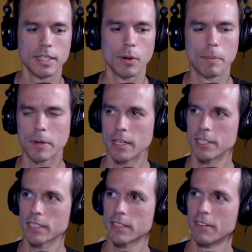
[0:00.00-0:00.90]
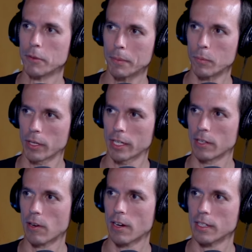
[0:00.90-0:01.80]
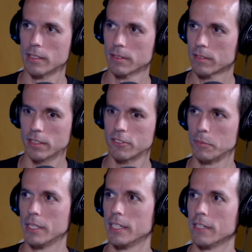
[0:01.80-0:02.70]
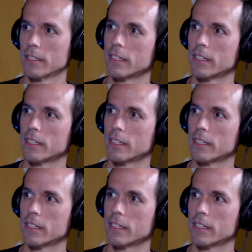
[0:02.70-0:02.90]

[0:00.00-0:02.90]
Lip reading: Now, what projects have you been working on since you've been here?